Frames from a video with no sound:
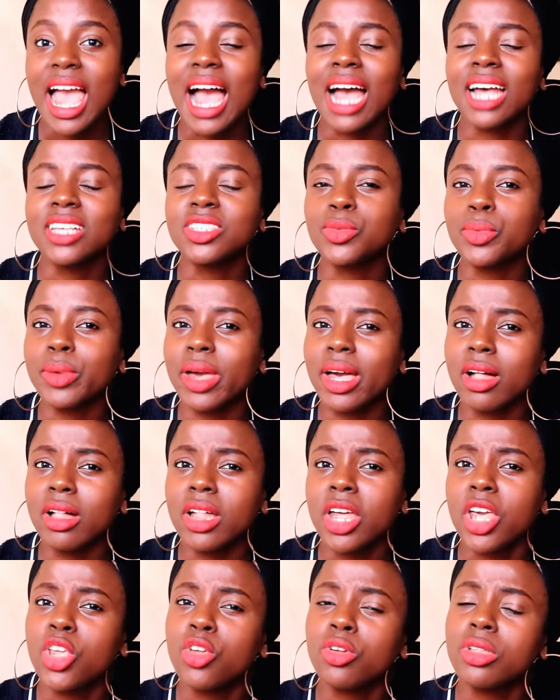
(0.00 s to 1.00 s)
As
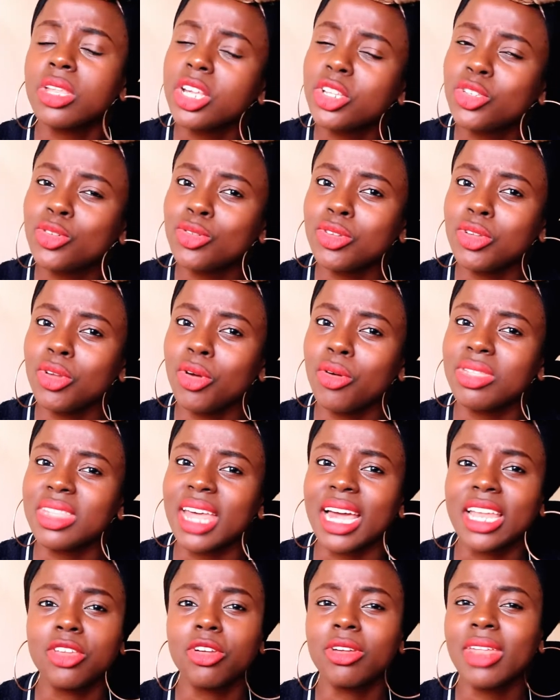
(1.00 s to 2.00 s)
well, you need to note
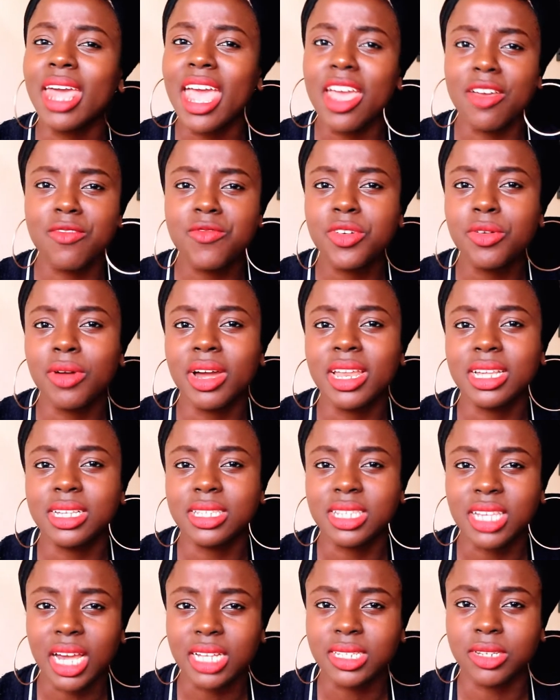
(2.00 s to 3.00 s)
that not everyone
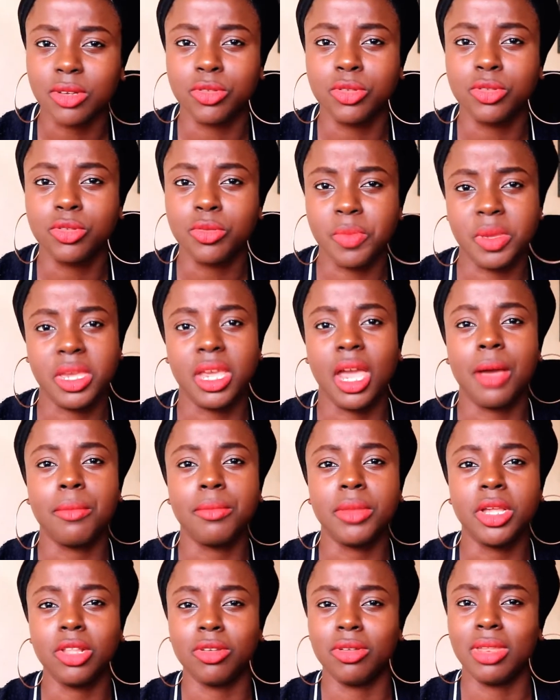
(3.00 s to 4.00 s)
is cut out to be a
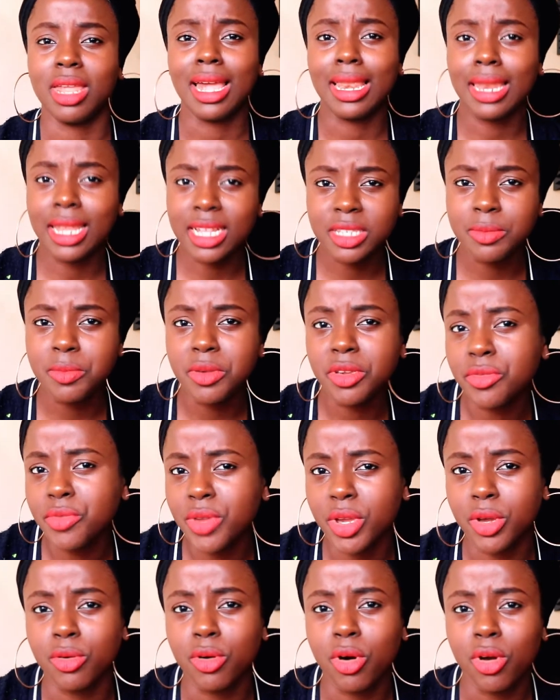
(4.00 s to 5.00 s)
millionaire. Let's be
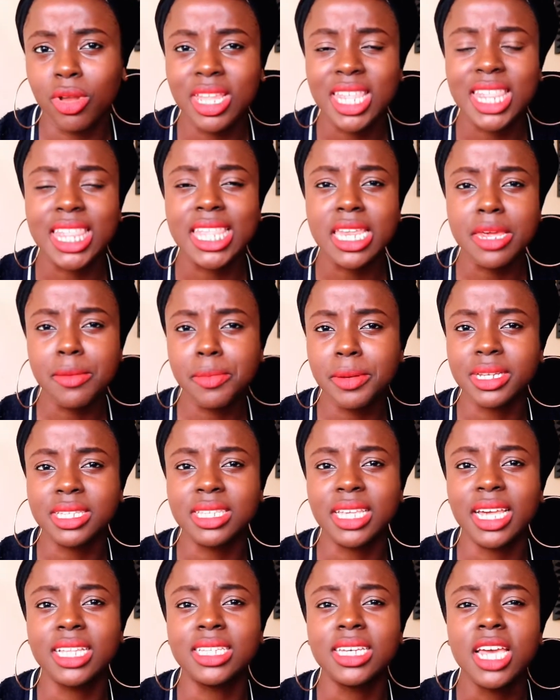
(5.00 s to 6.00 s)
real, only
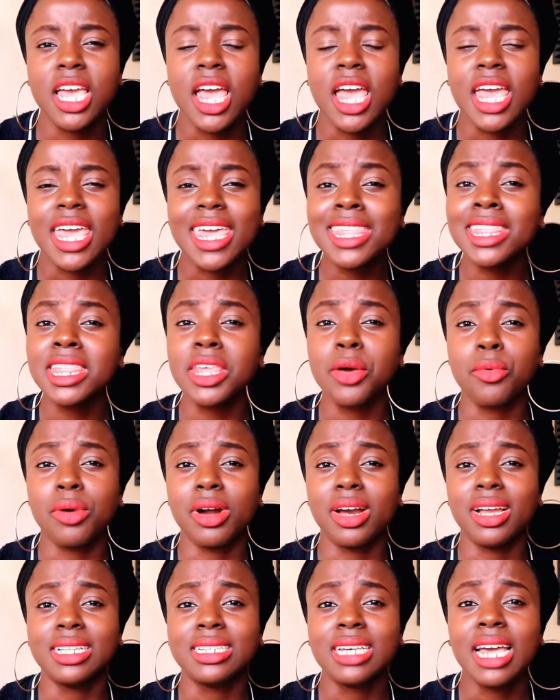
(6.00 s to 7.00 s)
3% in the
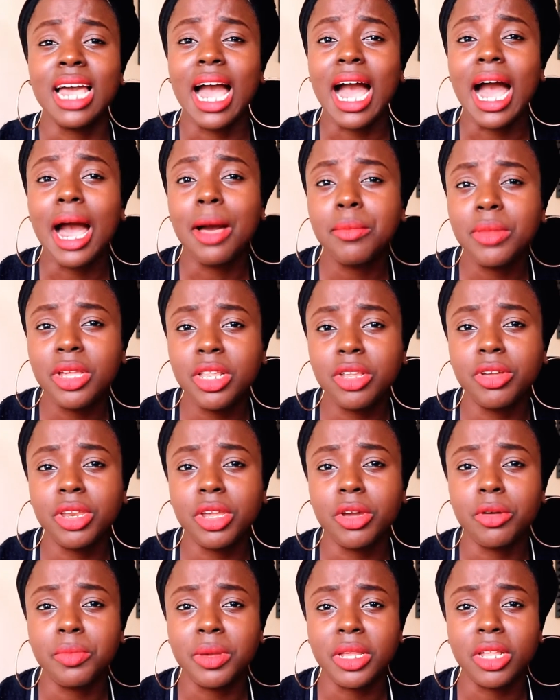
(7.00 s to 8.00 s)
world are
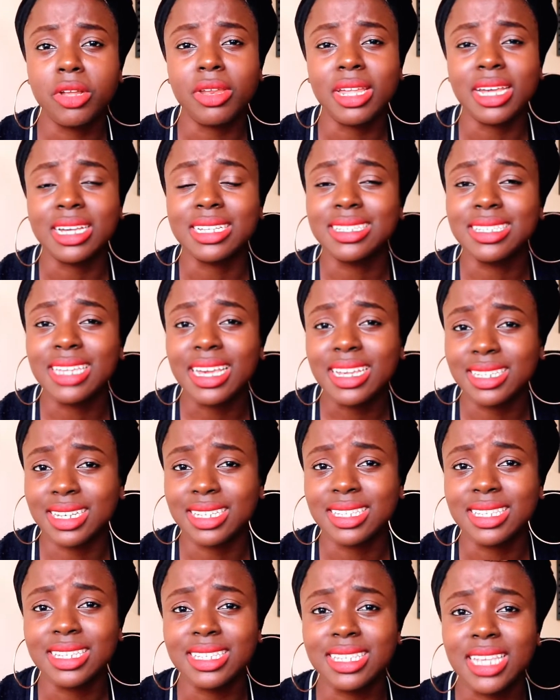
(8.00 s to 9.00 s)
millionaire or billionaire
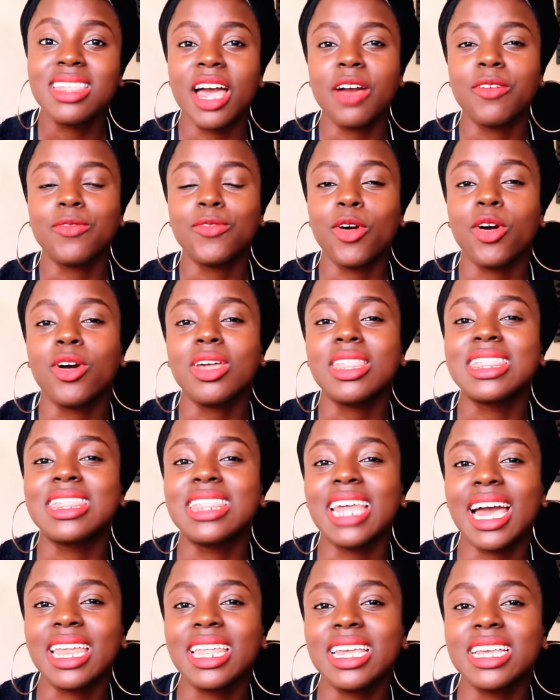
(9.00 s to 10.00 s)
statuses. Therefore,
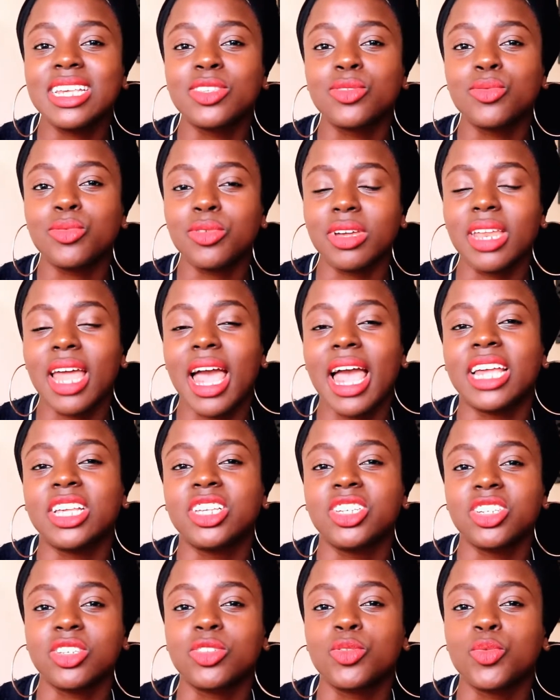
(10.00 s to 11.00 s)
that is what I
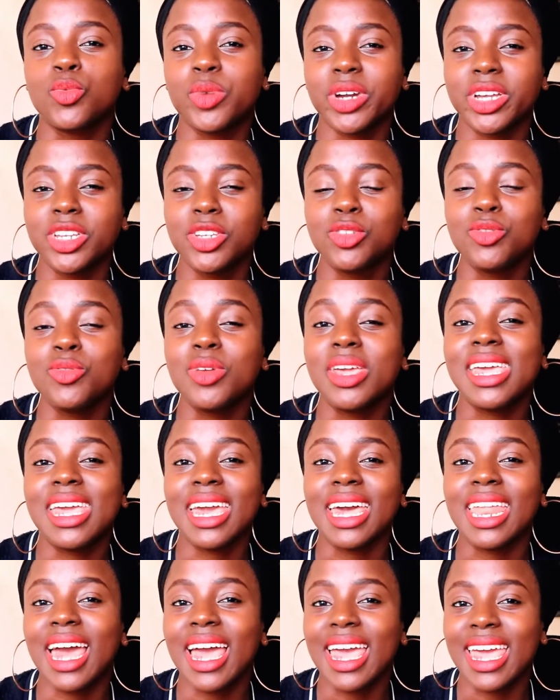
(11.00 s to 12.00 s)
just want to
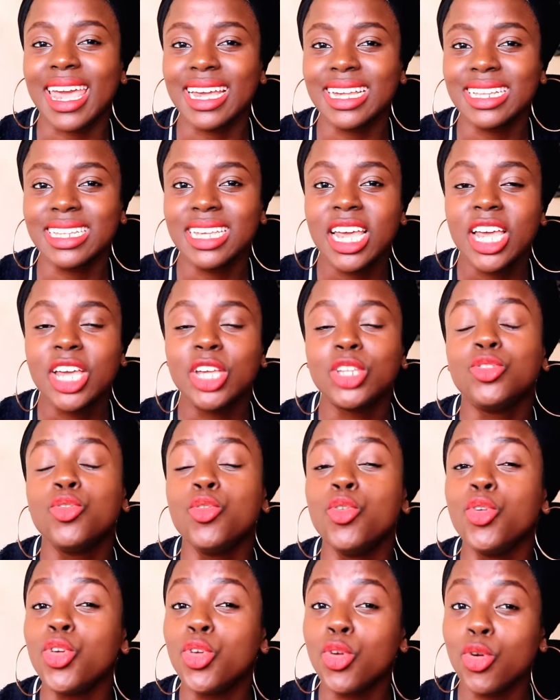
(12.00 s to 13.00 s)
get ahead
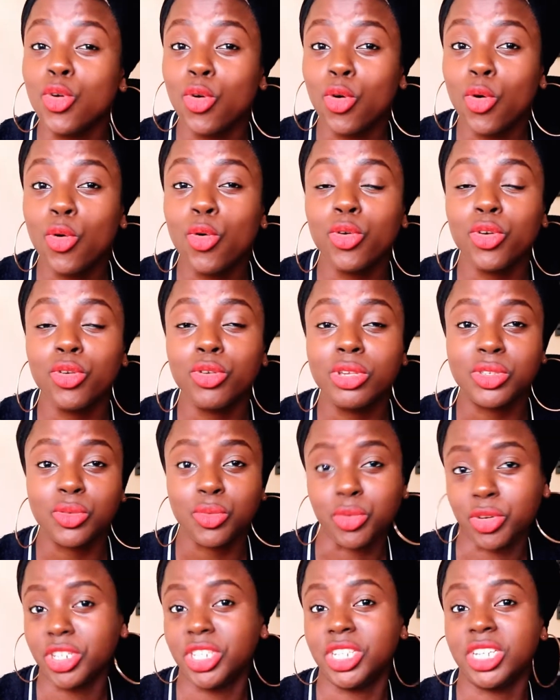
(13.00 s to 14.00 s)
to you who is
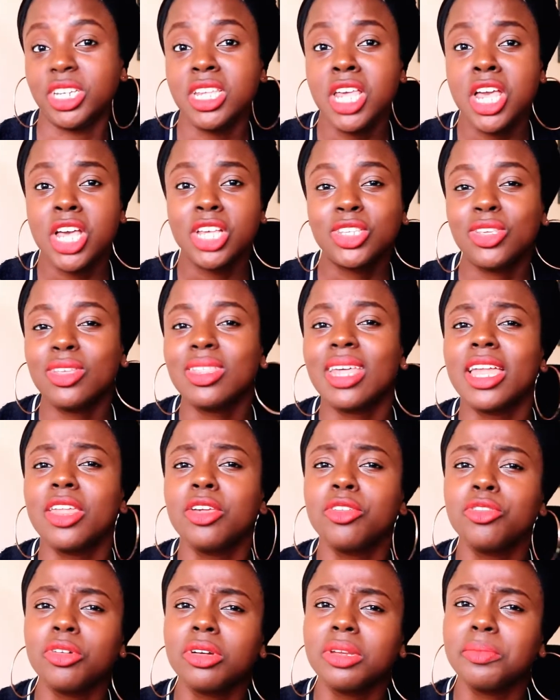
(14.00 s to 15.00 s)
watching, so that
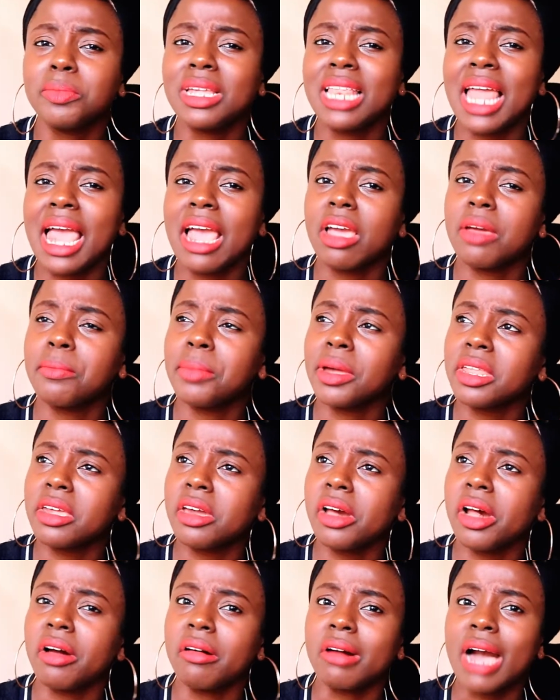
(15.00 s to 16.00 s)
you don't be like, but
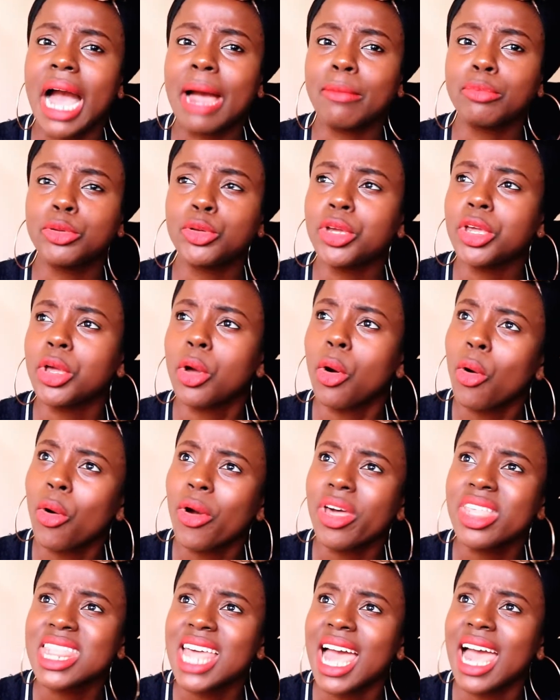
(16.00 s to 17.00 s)
girl, I'm doing
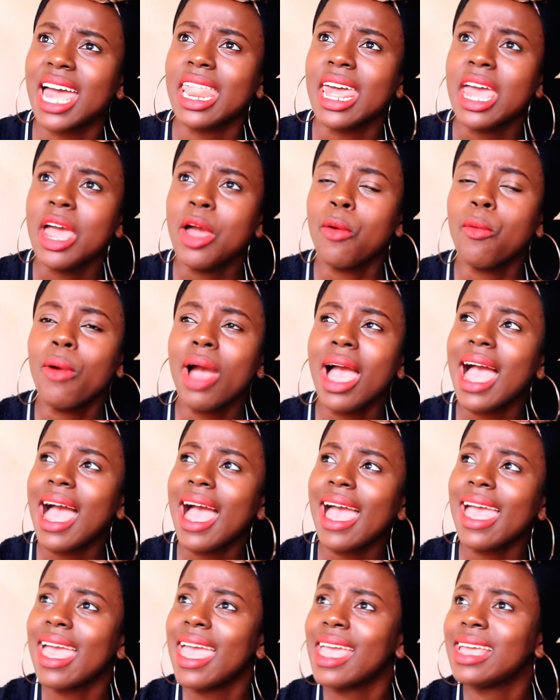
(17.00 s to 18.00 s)
all that, why
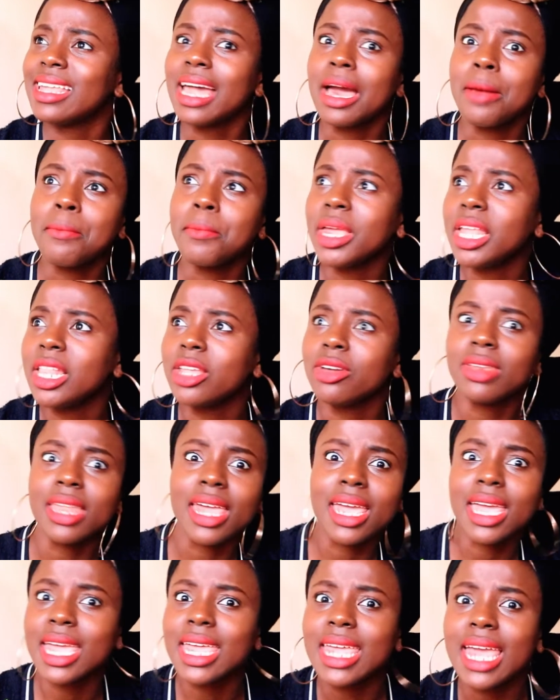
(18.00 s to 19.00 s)
I ain't a
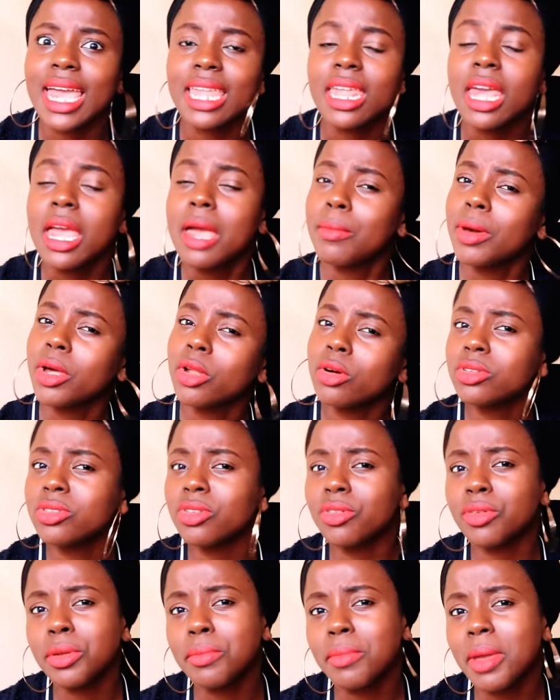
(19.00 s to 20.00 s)
millionaire yet? But
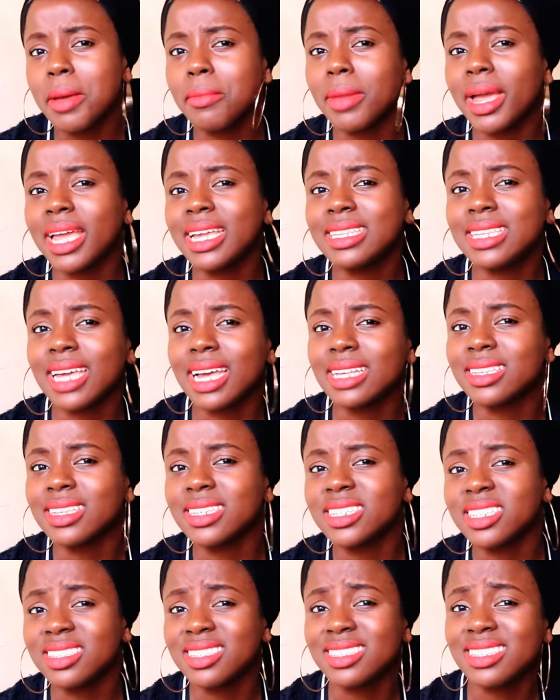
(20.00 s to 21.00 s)
also remember, it
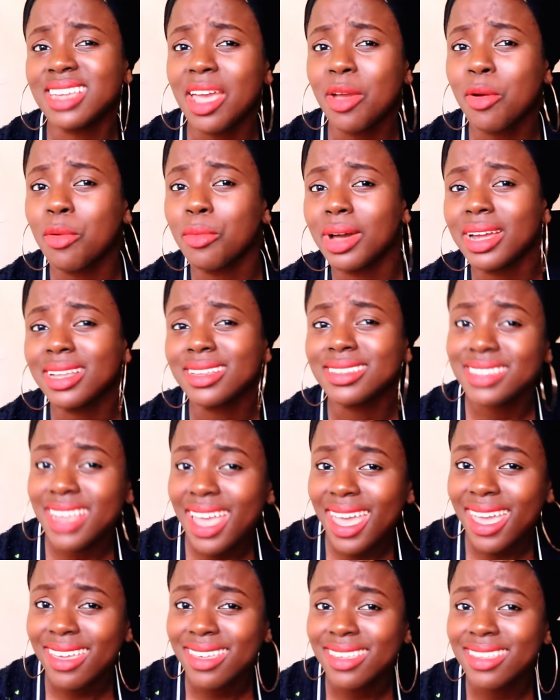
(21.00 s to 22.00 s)
doesn't just take one
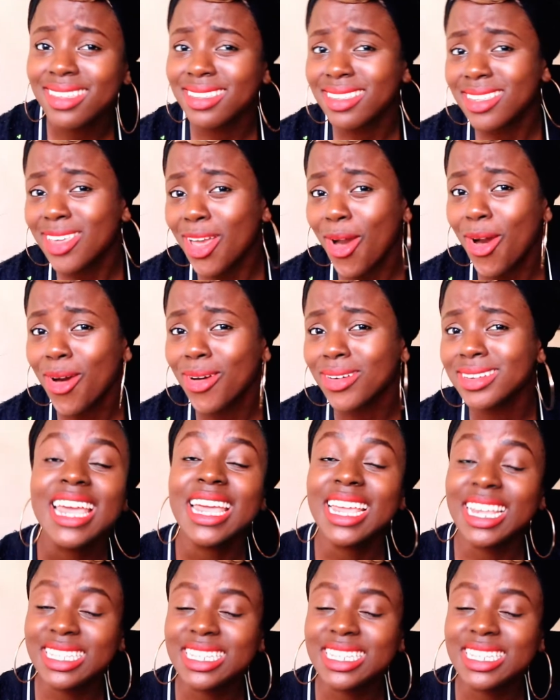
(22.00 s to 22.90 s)
day, yo.